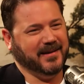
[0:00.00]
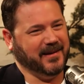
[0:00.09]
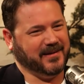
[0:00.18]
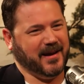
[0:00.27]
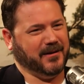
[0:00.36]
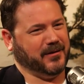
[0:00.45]
They
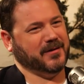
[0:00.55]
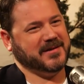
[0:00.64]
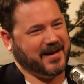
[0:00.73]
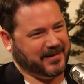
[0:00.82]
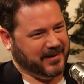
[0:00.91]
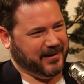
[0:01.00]
say it turns
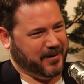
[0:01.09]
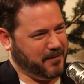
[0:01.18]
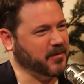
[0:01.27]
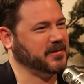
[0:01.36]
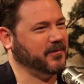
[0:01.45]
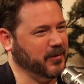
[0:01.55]
out that
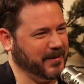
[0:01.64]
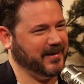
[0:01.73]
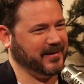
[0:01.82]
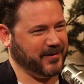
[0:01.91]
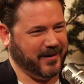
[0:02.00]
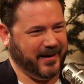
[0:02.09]
most of human
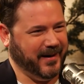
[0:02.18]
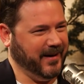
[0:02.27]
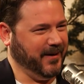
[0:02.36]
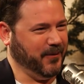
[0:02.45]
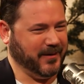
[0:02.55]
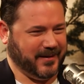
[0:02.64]
history
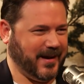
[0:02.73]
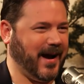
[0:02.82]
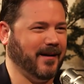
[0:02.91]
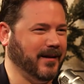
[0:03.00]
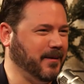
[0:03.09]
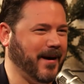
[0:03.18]
was
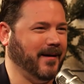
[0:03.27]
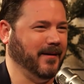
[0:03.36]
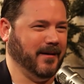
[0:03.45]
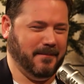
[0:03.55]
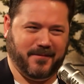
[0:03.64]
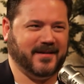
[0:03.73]
entirely about
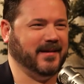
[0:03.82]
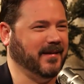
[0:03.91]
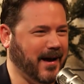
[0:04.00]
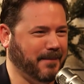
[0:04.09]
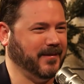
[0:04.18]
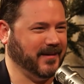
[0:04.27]
impressing the
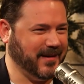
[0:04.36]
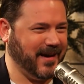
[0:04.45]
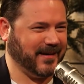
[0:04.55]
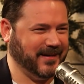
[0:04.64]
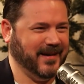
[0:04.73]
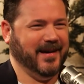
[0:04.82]
opposite
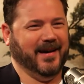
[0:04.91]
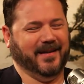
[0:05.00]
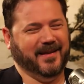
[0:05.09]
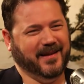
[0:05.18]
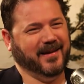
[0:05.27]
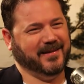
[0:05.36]
sex, and
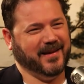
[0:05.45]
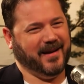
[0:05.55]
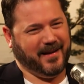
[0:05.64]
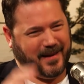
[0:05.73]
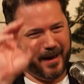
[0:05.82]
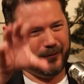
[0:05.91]
then
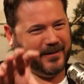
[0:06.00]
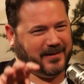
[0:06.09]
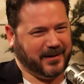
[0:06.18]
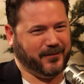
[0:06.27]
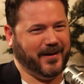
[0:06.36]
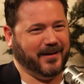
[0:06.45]
they have all these
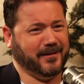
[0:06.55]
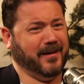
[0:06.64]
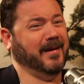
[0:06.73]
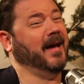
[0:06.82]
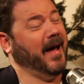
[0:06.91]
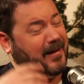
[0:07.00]
things flying this thing,
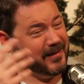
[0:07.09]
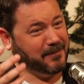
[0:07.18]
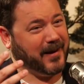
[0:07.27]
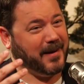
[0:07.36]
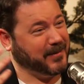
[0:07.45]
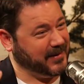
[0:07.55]
and
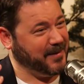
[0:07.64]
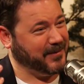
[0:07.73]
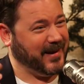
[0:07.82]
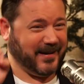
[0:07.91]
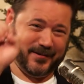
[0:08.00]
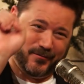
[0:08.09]
sometimes the same
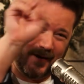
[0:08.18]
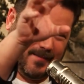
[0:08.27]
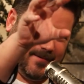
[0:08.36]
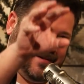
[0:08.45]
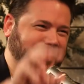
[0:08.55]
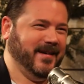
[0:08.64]
sex drama,